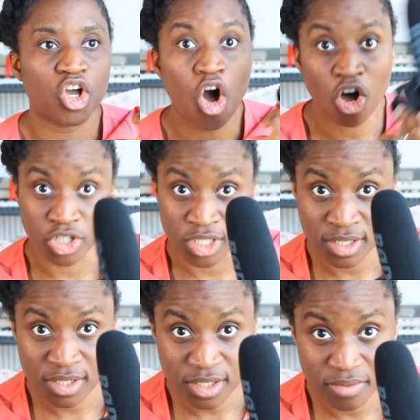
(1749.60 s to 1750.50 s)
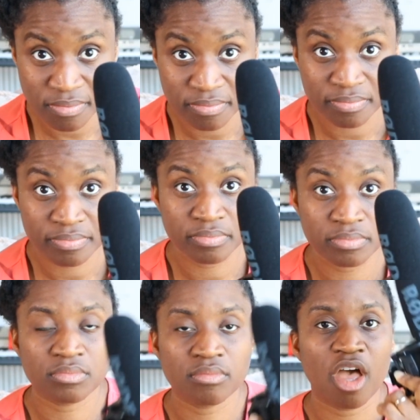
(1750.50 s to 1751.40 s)
cons
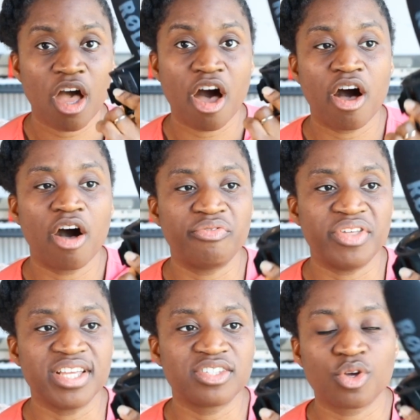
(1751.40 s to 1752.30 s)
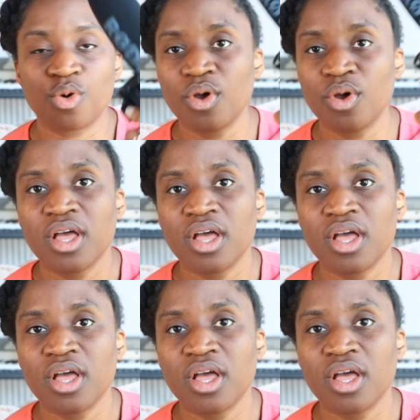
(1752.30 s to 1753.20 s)
of this, so let's go with the